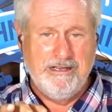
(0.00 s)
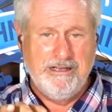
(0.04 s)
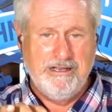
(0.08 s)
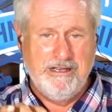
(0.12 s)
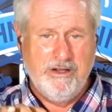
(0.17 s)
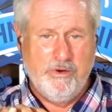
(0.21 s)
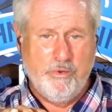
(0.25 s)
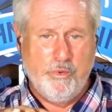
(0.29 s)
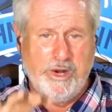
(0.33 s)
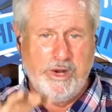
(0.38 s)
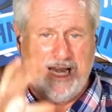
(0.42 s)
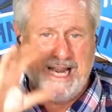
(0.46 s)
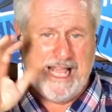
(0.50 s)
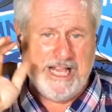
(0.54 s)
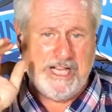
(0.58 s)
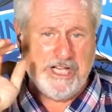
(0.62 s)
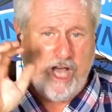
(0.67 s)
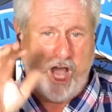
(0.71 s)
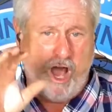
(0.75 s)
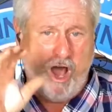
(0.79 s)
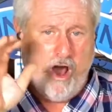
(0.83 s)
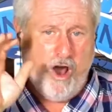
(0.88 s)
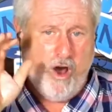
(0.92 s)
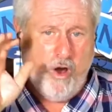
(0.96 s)
when they
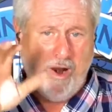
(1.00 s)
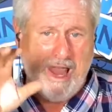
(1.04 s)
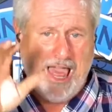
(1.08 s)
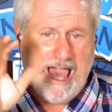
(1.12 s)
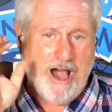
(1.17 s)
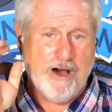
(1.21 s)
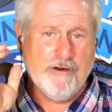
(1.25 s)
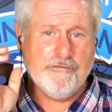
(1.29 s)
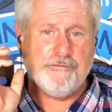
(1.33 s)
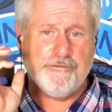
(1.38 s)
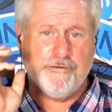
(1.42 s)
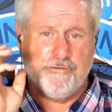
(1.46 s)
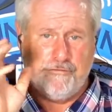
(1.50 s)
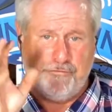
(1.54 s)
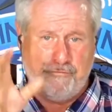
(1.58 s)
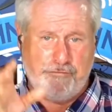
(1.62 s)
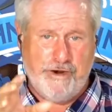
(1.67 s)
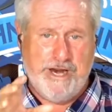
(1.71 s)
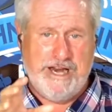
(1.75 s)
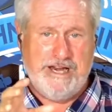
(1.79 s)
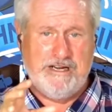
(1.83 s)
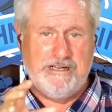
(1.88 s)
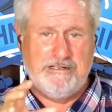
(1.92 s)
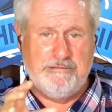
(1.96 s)
call out for
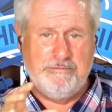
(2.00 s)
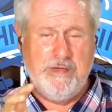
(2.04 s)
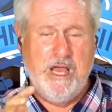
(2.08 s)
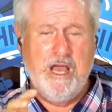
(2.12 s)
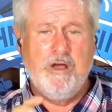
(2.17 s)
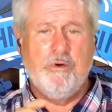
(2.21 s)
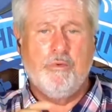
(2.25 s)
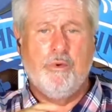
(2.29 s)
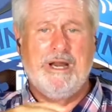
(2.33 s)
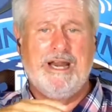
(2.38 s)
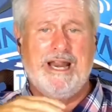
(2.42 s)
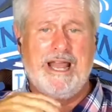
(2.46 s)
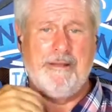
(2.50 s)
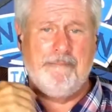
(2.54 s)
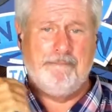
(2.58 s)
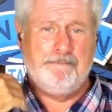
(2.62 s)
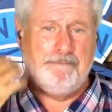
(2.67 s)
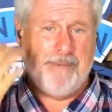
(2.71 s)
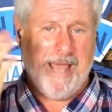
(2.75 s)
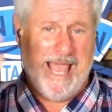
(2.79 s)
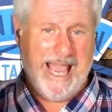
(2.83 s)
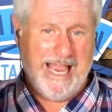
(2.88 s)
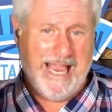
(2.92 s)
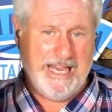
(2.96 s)
freedom, when they
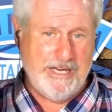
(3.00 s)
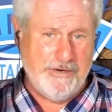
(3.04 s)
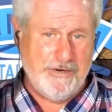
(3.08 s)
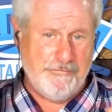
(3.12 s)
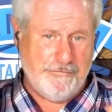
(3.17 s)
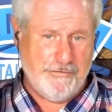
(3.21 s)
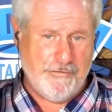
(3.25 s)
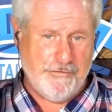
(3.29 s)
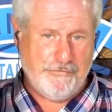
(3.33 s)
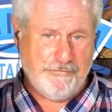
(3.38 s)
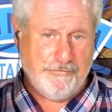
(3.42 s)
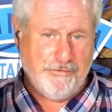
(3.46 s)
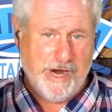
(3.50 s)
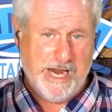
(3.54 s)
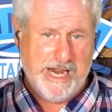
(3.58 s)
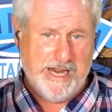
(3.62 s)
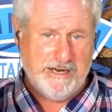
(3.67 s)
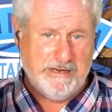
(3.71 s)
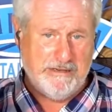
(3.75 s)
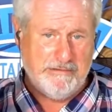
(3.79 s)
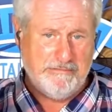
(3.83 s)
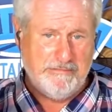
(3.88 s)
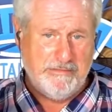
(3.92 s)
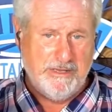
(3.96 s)
begging for
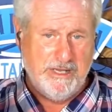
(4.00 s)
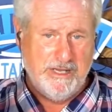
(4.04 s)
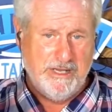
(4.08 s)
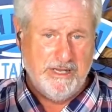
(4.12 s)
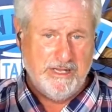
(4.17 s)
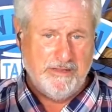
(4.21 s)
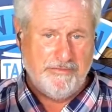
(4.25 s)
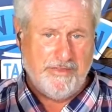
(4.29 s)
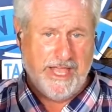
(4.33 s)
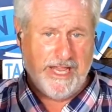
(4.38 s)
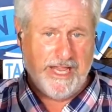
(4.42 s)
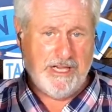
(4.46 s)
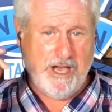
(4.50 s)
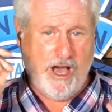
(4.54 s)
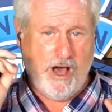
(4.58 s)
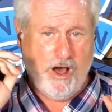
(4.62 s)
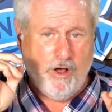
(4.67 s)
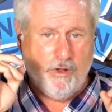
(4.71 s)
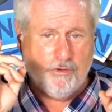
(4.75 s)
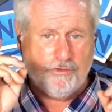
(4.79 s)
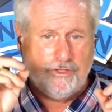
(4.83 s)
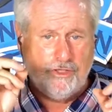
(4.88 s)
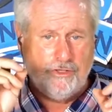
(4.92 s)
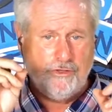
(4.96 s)
freedom, they
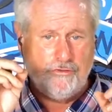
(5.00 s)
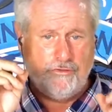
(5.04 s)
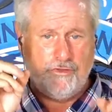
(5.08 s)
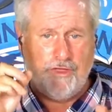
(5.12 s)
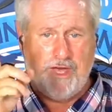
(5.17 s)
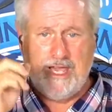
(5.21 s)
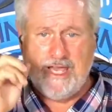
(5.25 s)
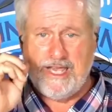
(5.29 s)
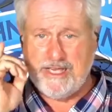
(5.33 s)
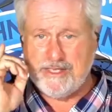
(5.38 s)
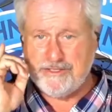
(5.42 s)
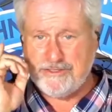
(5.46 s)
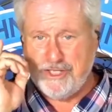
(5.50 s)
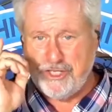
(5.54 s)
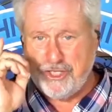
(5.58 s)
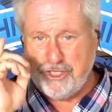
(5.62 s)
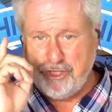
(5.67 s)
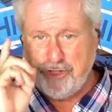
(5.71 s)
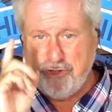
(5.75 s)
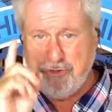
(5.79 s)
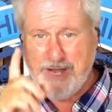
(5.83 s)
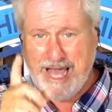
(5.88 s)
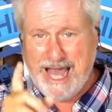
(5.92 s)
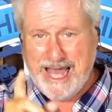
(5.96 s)
call 2 things, the
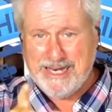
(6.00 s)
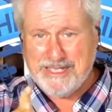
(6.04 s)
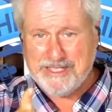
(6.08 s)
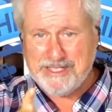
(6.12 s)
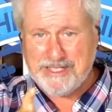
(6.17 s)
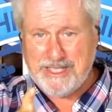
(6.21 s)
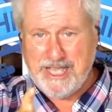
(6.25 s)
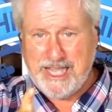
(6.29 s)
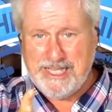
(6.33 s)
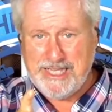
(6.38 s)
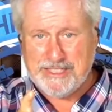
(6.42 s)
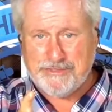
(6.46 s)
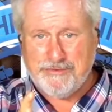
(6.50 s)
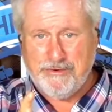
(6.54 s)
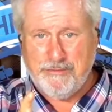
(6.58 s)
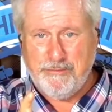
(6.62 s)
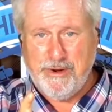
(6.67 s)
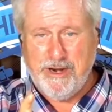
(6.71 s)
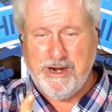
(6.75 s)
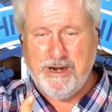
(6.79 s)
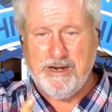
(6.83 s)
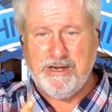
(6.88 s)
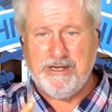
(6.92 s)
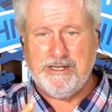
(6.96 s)
United States of
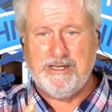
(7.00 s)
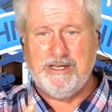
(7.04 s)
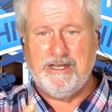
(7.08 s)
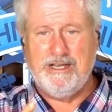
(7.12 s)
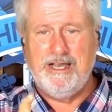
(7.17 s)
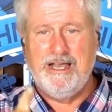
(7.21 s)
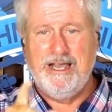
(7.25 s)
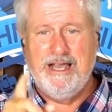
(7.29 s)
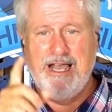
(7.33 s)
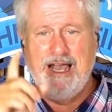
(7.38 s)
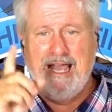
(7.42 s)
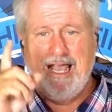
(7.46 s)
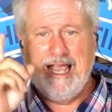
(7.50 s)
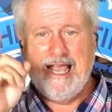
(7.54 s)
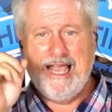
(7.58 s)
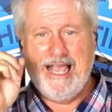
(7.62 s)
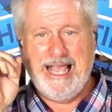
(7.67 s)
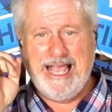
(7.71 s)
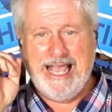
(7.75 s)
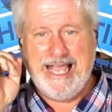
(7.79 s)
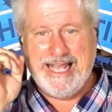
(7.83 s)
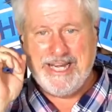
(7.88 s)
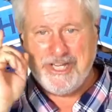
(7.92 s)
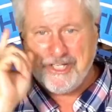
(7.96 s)
America
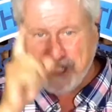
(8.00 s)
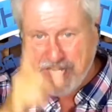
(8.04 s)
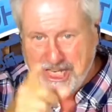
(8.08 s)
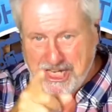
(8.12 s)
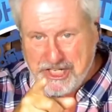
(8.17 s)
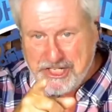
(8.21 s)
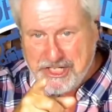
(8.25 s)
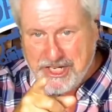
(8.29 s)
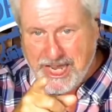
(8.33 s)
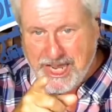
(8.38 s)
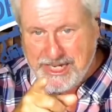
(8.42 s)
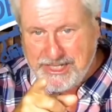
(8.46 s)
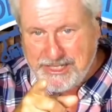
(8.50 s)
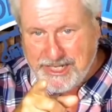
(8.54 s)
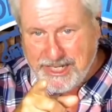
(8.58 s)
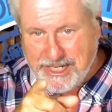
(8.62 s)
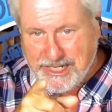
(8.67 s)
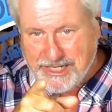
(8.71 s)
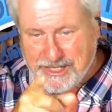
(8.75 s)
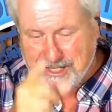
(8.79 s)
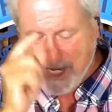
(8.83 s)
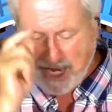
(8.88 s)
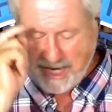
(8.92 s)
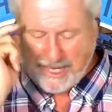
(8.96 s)
and
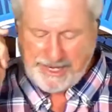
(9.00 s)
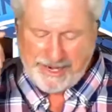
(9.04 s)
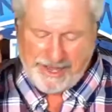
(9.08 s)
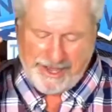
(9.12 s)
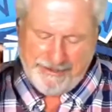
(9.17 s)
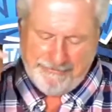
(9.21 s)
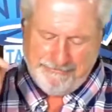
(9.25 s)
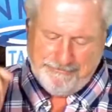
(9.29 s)
DJT. Check it out.